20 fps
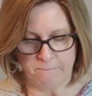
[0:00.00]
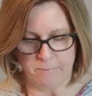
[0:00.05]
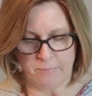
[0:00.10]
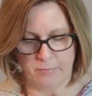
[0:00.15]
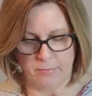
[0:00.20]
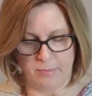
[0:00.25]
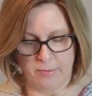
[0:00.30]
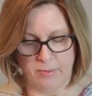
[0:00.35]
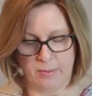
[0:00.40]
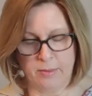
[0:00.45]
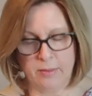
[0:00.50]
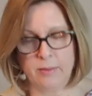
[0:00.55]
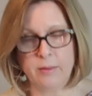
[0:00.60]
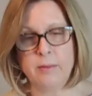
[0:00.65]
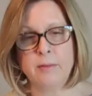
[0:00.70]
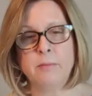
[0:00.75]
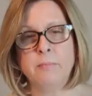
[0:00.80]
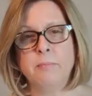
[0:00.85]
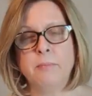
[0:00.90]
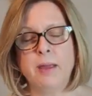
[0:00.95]
Maybe it
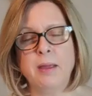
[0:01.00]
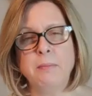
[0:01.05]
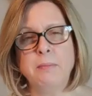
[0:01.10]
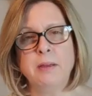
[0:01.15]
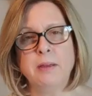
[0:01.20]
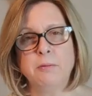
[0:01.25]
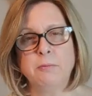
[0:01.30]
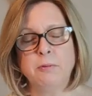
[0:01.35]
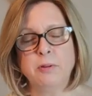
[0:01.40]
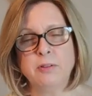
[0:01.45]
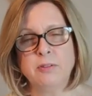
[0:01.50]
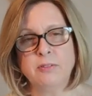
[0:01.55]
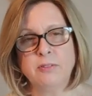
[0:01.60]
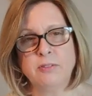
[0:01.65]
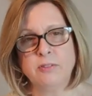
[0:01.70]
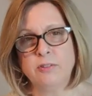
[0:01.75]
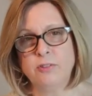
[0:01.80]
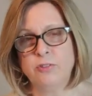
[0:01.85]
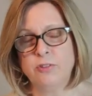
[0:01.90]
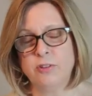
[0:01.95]
was to just
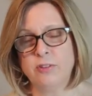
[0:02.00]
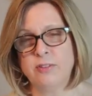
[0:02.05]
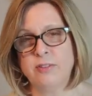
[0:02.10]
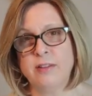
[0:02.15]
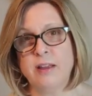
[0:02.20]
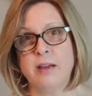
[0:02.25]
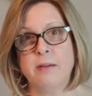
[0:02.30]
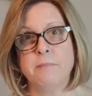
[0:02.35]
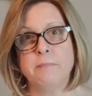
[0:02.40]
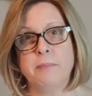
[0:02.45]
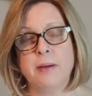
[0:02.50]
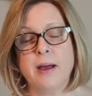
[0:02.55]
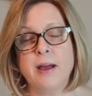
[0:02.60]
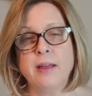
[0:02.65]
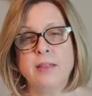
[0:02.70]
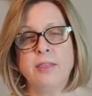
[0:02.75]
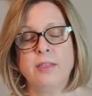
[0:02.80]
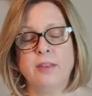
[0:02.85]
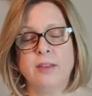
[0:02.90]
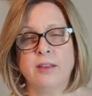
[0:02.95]
not buy things
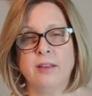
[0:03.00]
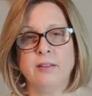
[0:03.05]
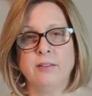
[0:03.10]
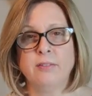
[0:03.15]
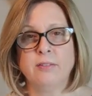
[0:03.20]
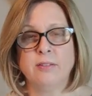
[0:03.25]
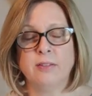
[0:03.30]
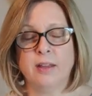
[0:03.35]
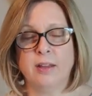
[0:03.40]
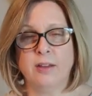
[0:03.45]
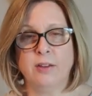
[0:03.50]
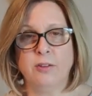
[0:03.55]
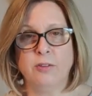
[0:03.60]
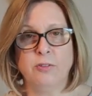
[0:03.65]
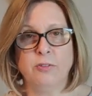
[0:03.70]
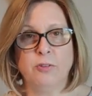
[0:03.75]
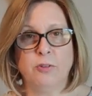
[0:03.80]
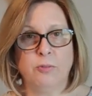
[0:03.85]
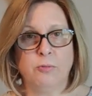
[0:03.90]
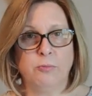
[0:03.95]
that you don't really
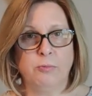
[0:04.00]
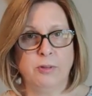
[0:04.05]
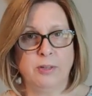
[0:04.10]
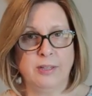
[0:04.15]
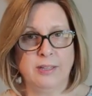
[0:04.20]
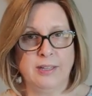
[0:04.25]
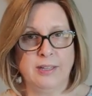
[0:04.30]
need.